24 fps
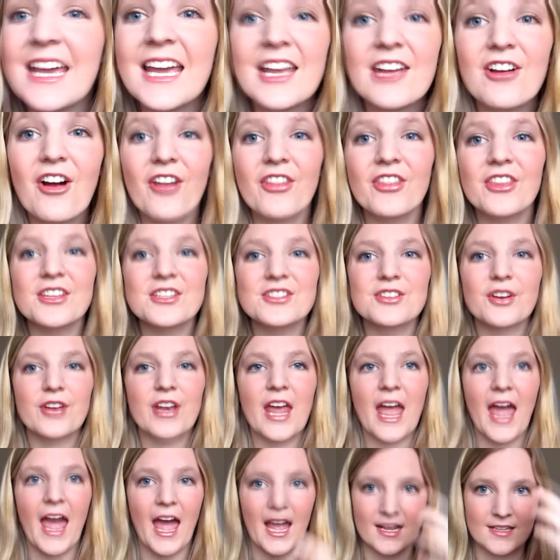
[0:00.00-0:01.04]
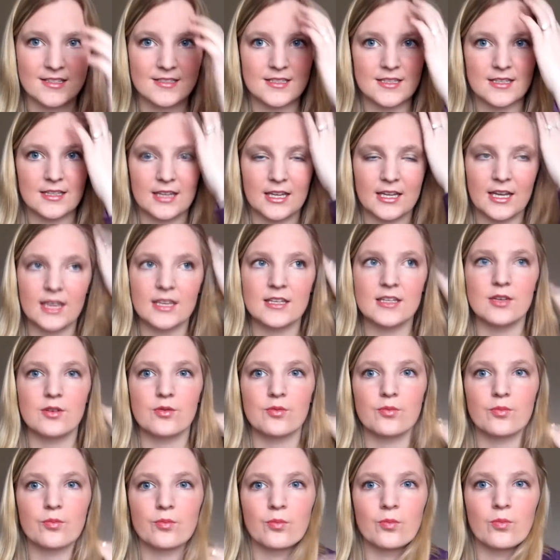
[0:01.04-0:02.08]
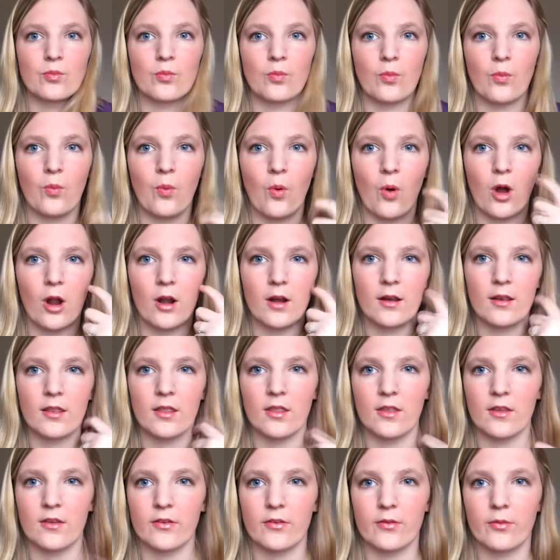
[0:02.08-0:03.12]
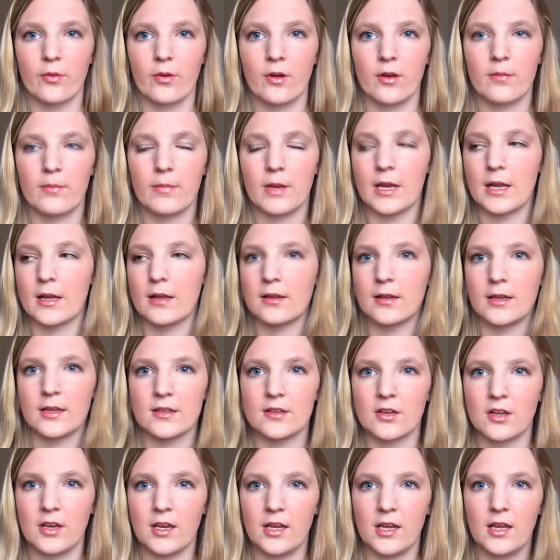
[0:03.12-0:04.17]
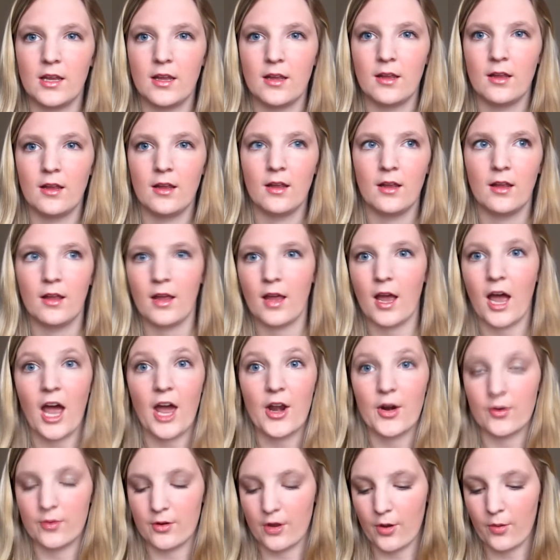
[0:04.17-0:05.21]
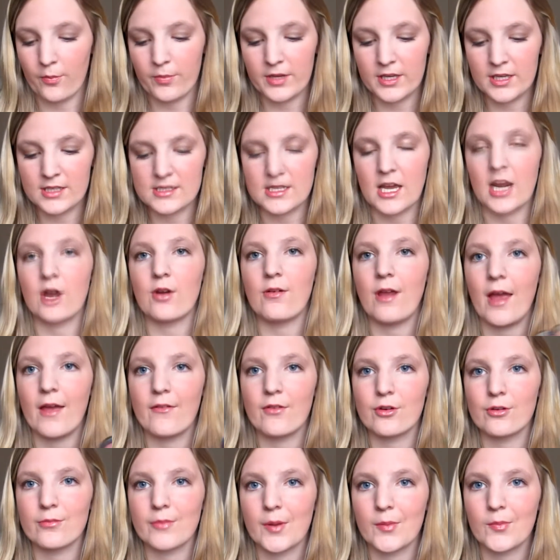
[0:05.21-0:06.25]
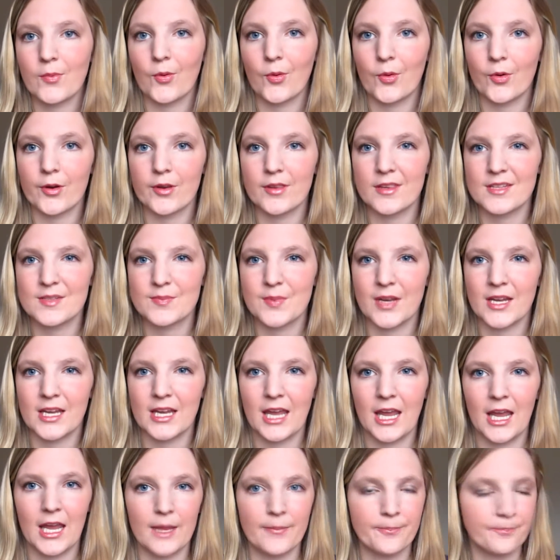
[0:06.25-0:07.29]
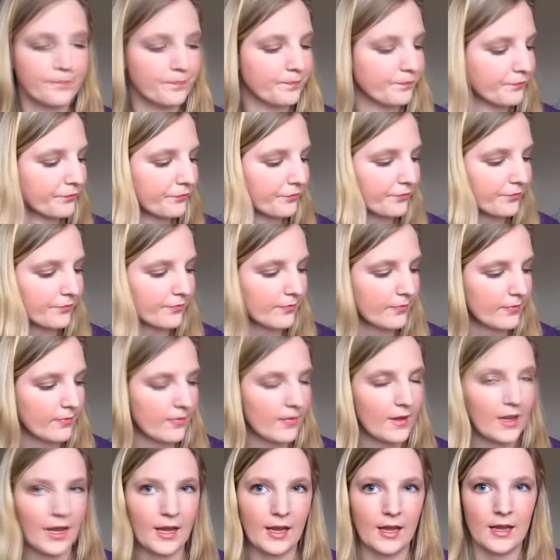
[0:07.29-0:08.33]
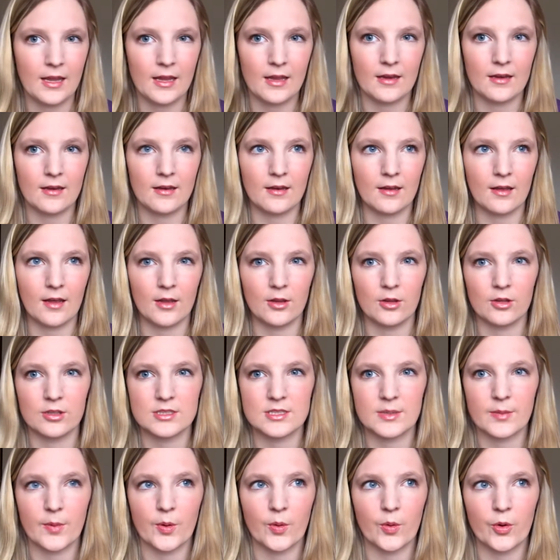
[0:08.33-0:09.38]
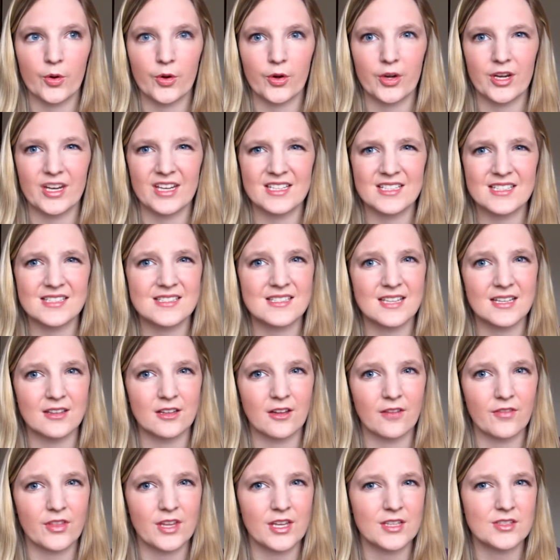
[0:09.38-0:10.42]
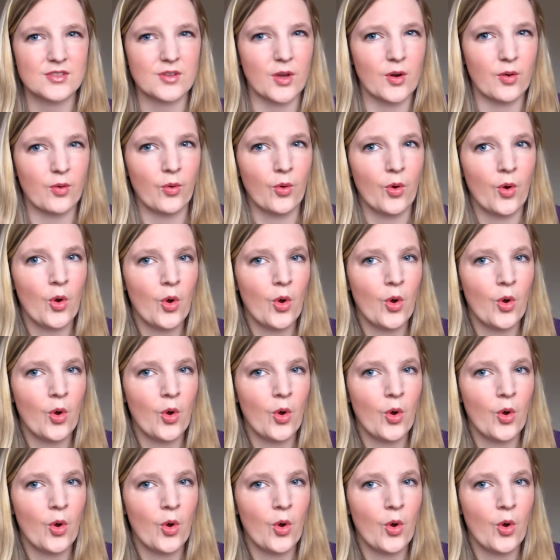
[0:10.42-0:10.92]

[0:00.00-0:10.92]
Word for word: I got this on accident. Like, I didn't want this one, but I clicked on it. I don't know, because I don't ever remember ordering this, but it came, and I looked at my order and it did say Love Thing, so I don't